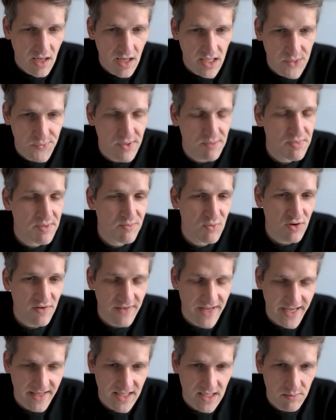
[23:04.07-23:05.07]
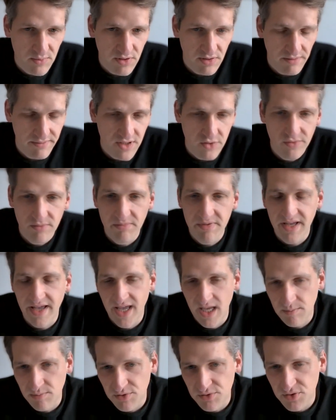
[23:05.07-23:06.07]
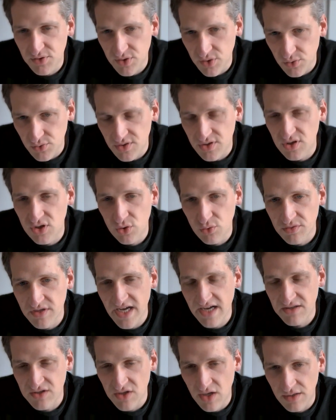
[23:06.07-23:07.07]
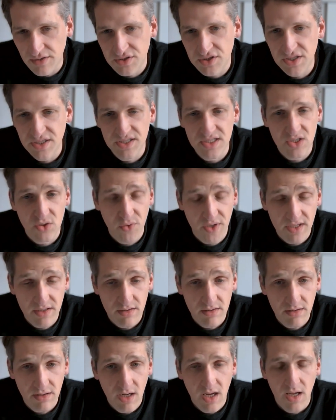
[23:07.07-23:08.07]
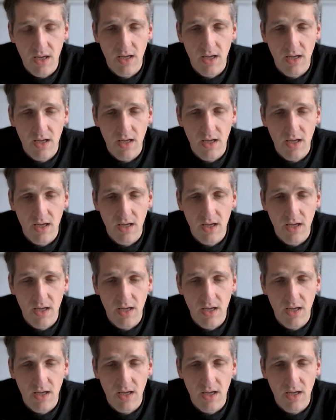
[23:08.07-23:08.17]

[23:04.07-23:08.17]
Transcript: You will be more flexible. You will be able to use new technologies quicker